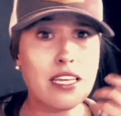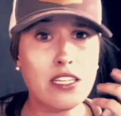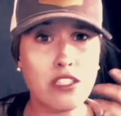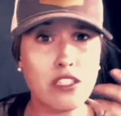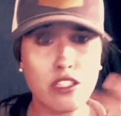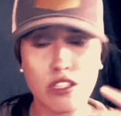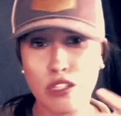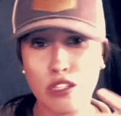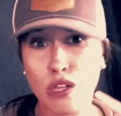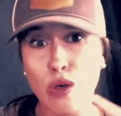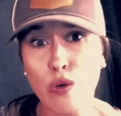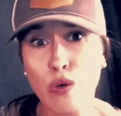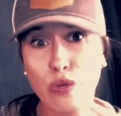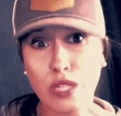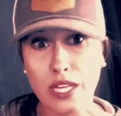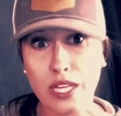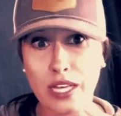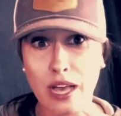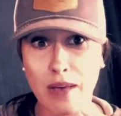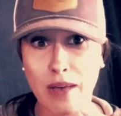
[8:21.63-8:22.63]
slowly
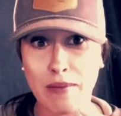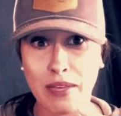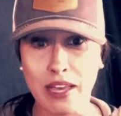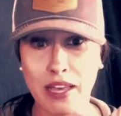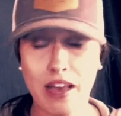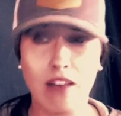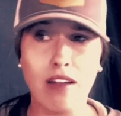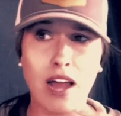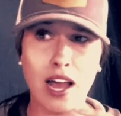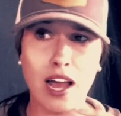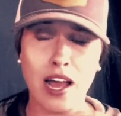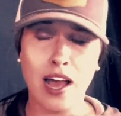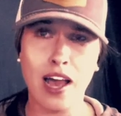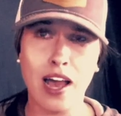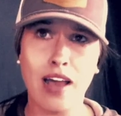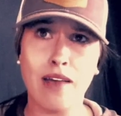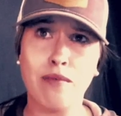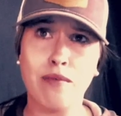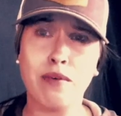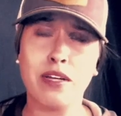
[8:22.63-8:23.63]
coming out,
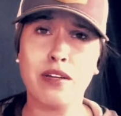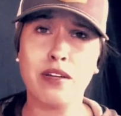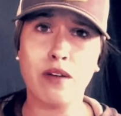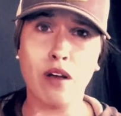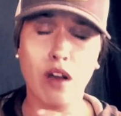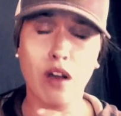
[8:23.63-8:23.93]
I would